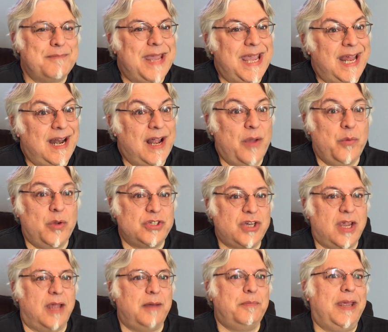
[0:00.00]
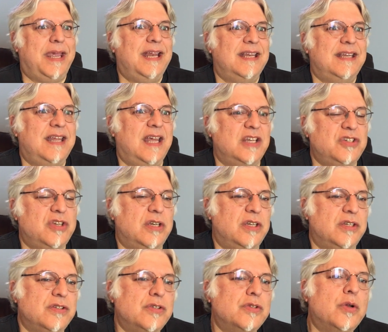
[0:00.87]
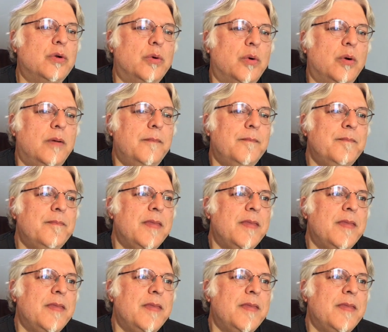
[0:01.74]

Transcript: man, I wish I had paid attention in school.